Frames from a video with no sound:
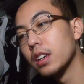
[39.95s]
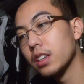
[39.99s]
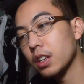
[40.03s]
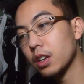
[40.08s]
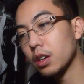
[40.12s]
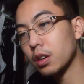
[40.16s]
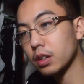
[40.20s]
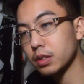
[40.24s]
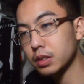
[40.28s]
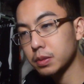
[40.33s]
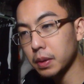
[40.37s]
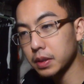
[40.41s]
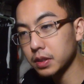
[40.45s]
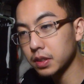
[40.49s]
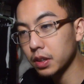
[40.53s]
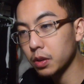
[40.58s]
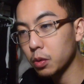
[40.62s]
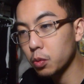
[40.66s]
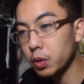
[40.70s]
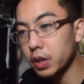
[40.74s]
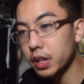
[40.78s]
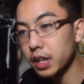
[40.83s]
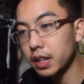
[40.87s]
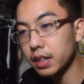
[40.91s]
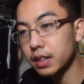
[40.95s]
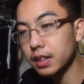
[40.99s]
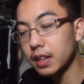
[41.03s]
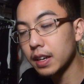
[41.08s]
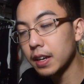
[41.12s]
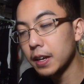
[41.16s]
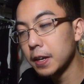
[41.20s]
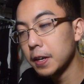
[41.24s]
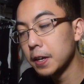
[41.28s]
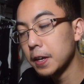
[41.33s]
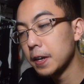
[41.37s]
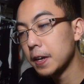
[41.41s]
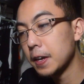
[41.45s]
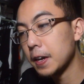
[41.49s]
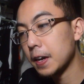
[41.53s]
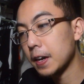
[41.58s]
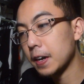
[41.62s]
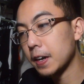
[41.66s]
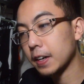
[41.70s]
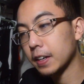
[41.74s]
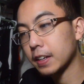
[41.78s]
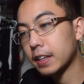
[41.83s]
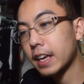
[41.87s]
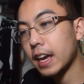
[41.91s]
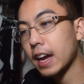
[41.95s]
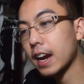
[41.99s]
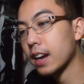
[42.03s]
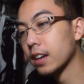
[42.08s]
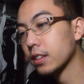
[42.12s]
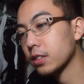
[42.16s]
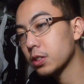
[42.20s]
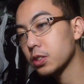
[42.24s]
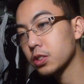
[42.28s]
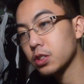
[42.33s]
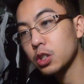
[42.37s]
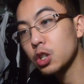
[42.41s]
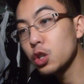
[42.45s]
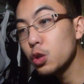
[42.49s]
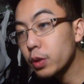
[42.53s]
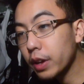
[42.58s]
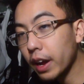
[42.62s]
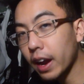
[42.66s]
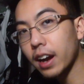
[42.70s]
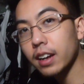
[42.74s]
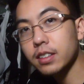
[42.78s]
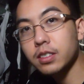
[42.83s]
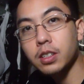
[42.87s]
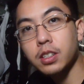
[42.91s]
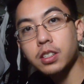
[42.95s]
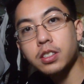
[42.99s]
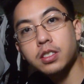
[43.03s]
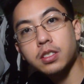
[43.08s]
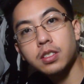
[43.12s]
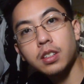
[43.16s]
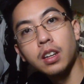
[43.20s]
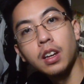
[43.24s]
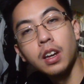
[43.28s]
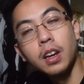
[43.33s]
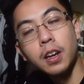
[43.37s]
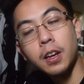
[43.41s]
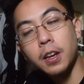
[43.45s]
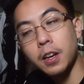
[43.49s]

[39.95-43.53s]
You know, especially with characters, new characters